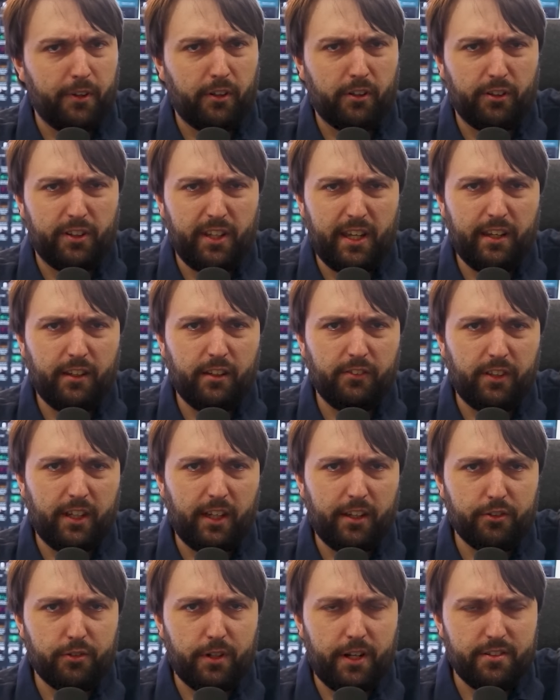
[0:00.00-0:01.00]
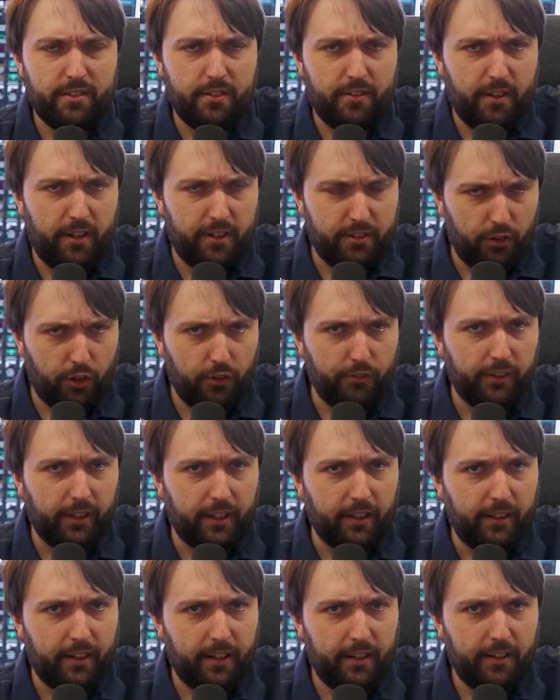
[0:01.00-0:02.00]
critique of King's Rest is that it's overly
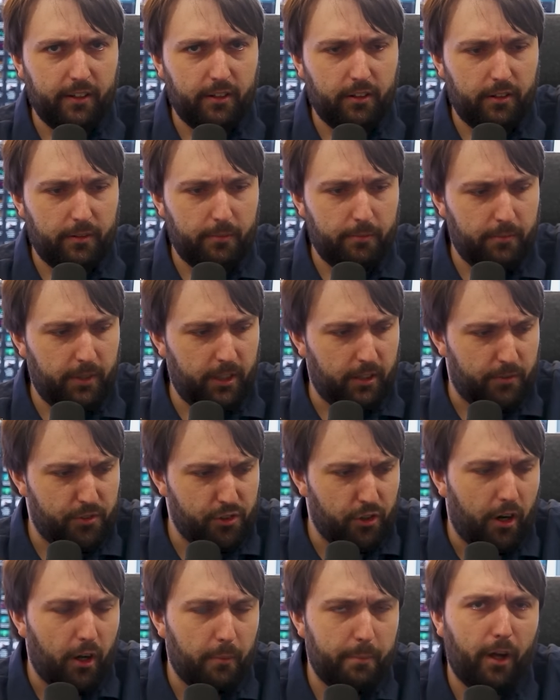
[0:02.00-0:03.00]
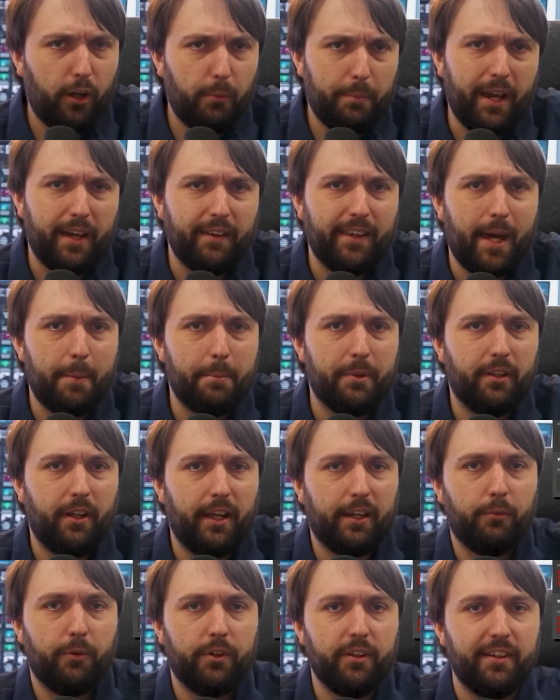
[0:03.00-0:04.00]
linear, and, you know, sure, I'll, I'll pay that, but,
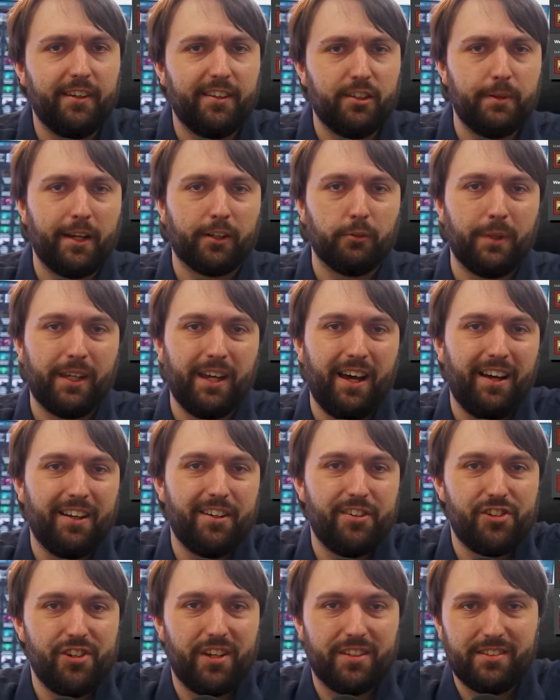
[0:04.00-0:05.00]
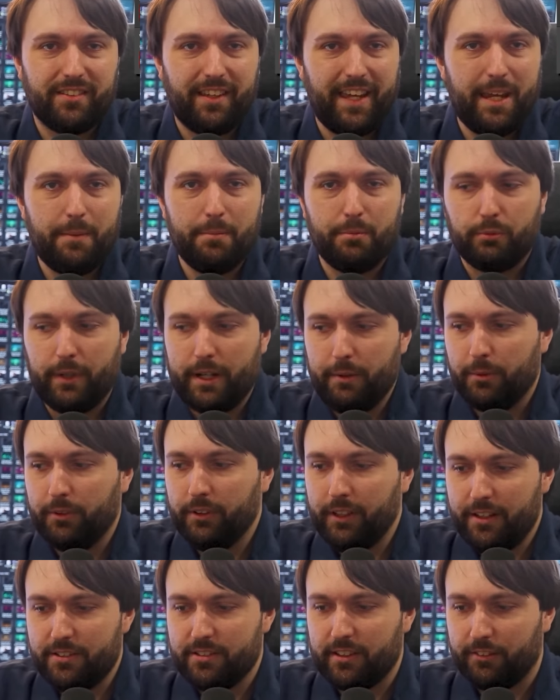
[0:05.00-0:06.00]
like, what do you expect? We can't just keep
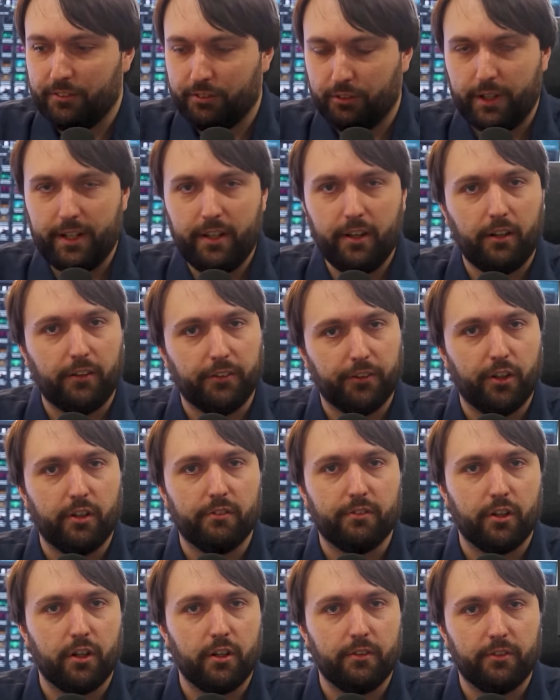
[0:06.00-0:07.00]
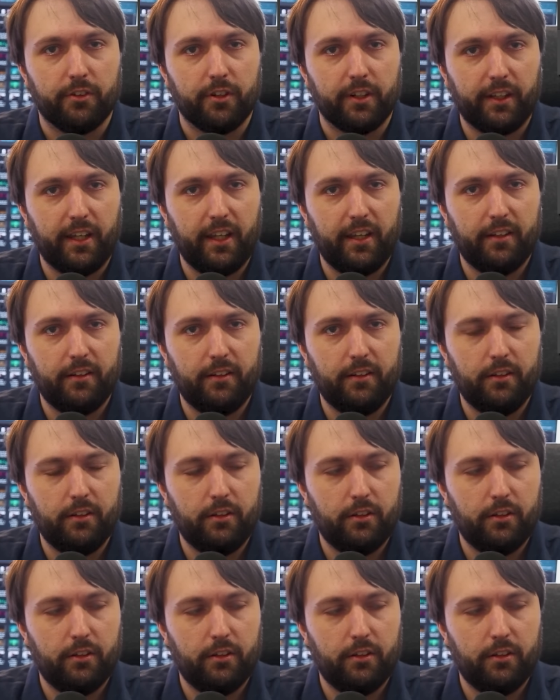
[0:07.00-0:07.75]
re-releasing Freehold over and over again.